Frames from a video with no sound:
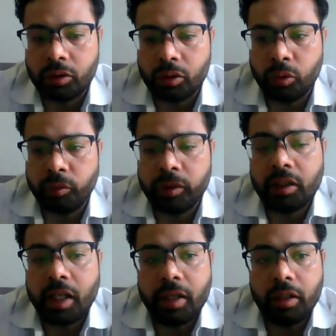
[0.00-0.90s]
So
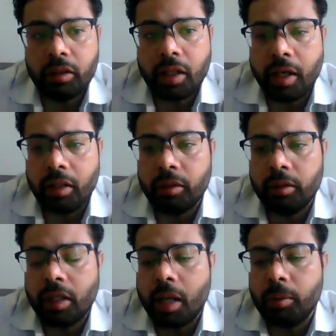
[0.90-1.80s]
which type
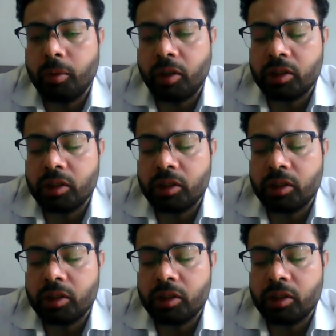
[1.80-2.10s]
of